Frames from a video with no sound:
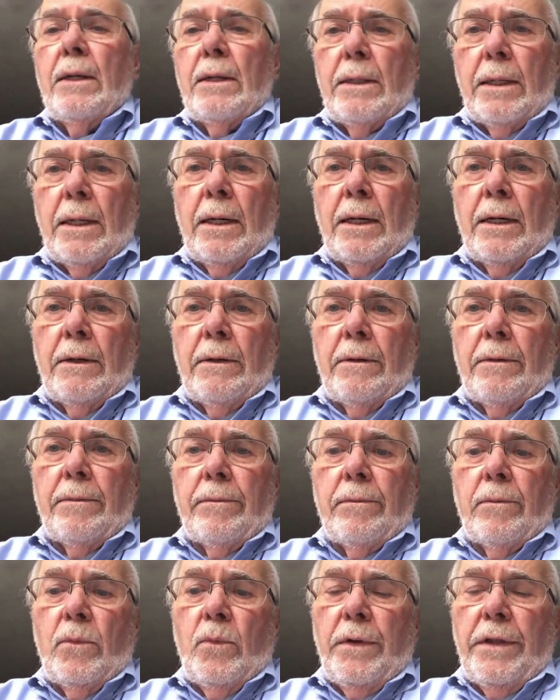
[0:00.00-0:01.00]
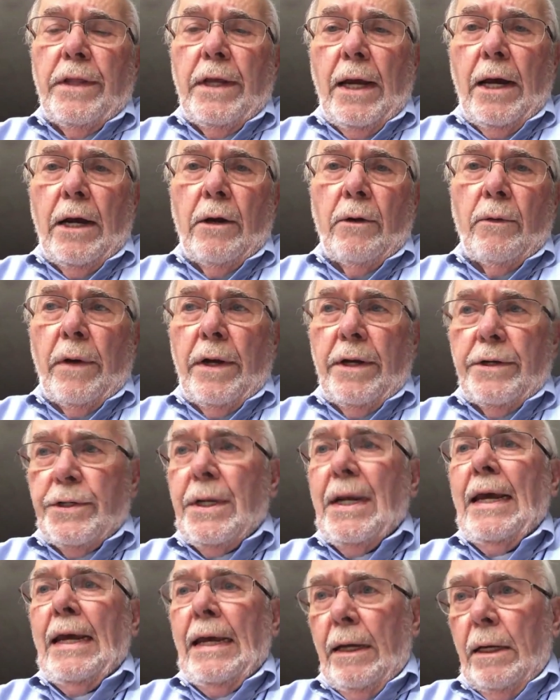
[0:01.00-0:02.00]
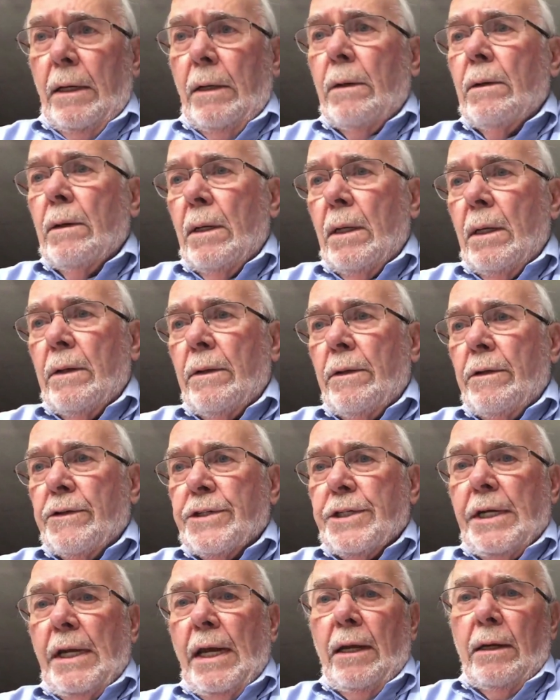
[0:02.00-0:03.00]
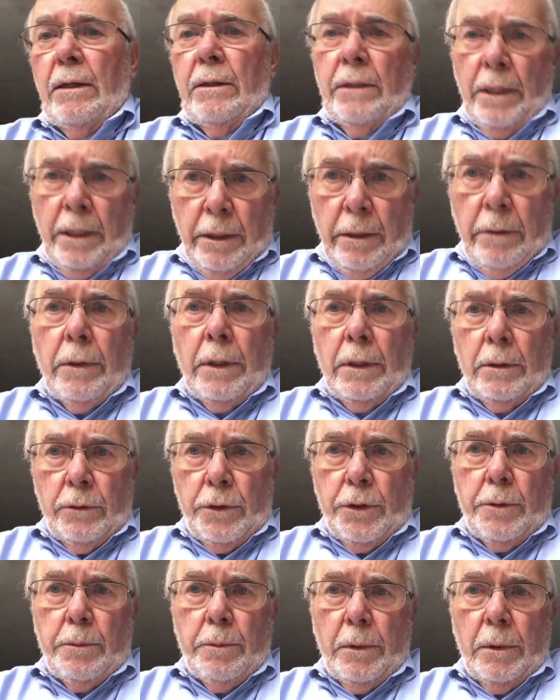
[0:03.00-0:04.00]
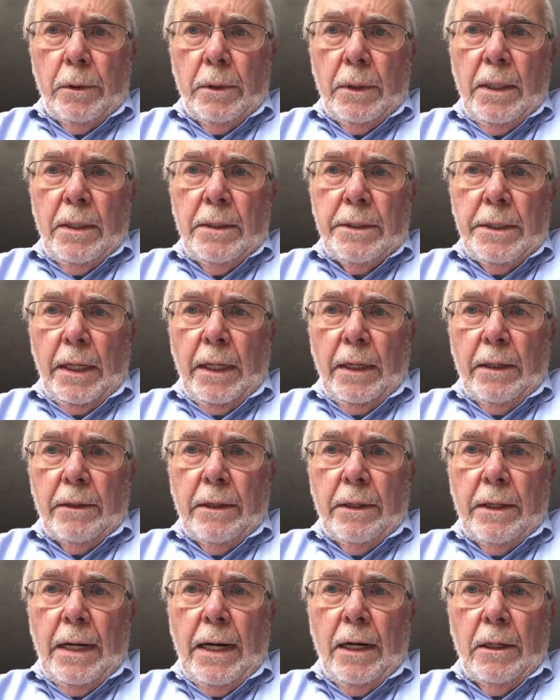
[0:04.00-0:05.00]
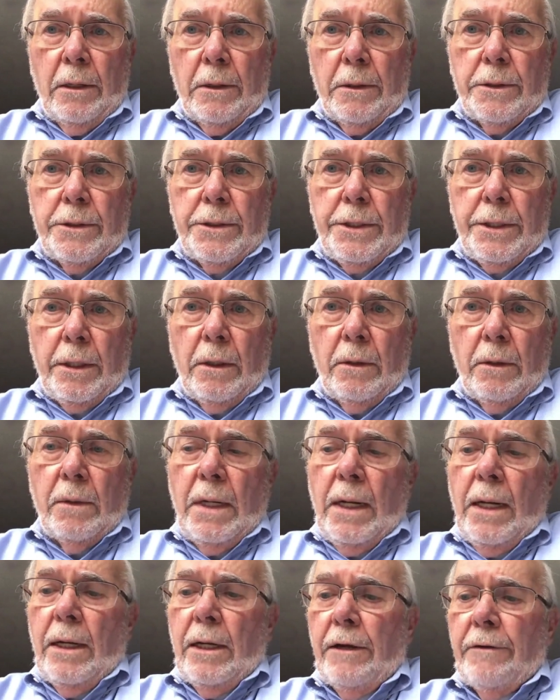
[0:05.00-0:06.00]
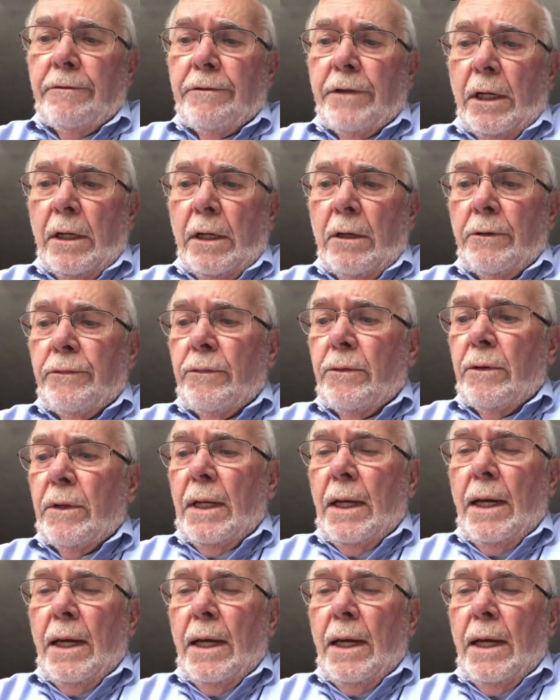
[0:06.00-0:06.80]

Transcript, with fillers: uh, with the IRS and the state, and then they're eligible to get the dollars. So if they go through the